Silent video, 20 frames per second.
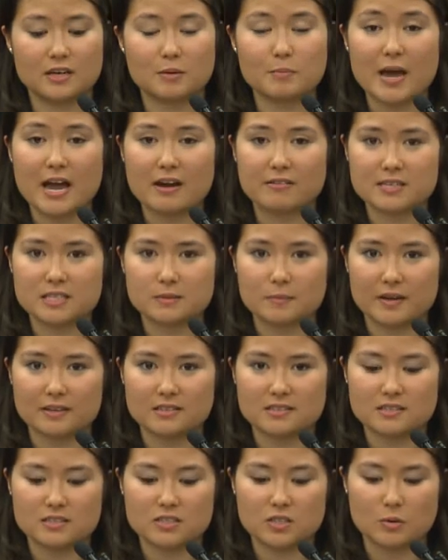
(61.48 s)
and pay
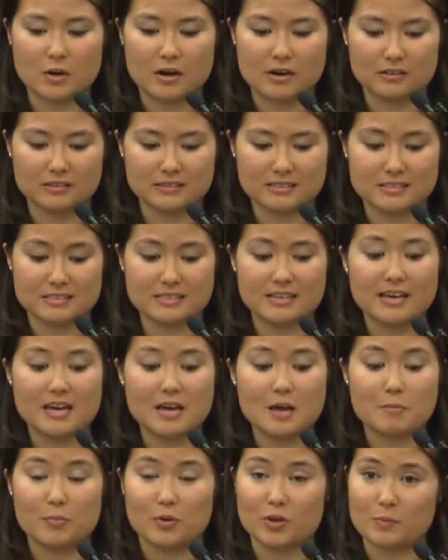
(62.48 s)
respects to our elders,
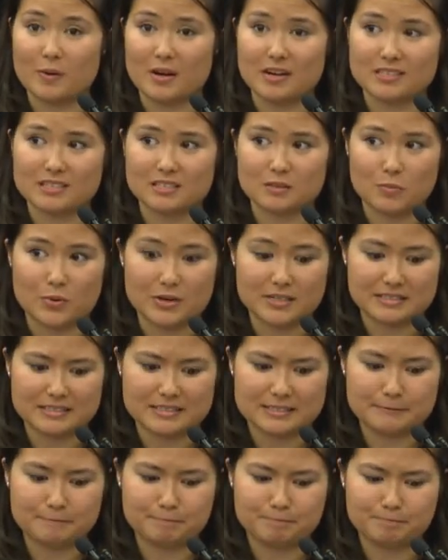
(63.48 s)
both past and present.